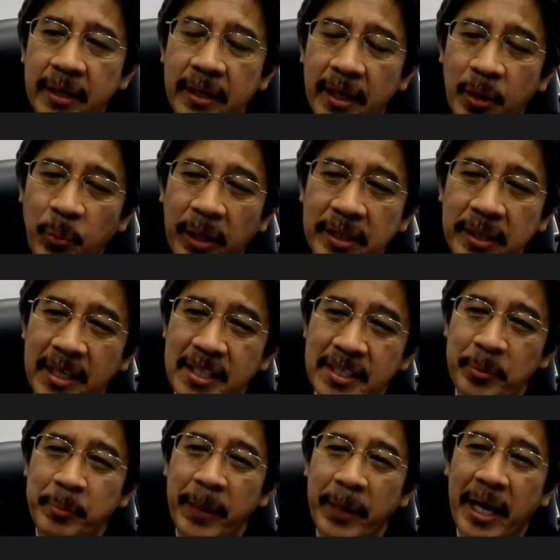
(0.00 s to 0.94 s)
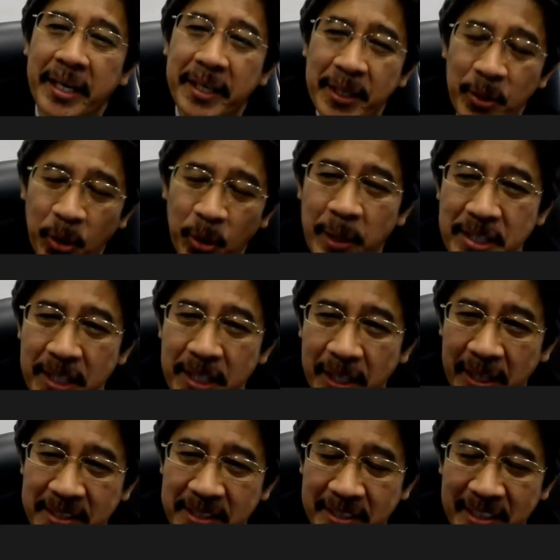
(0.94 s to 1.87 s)
whether it's a minor or major
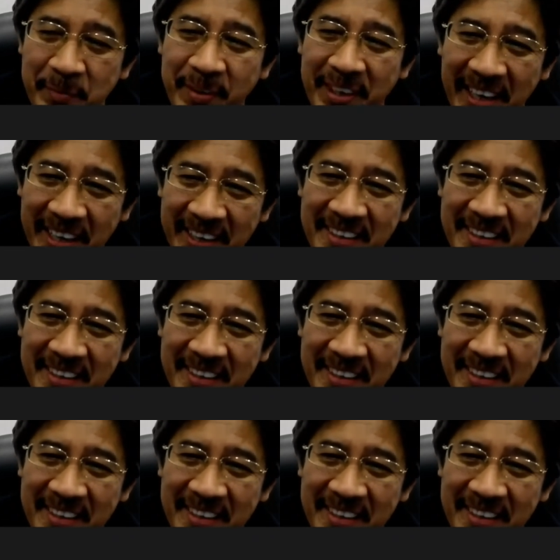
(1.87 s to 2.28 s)
correction. Am I right?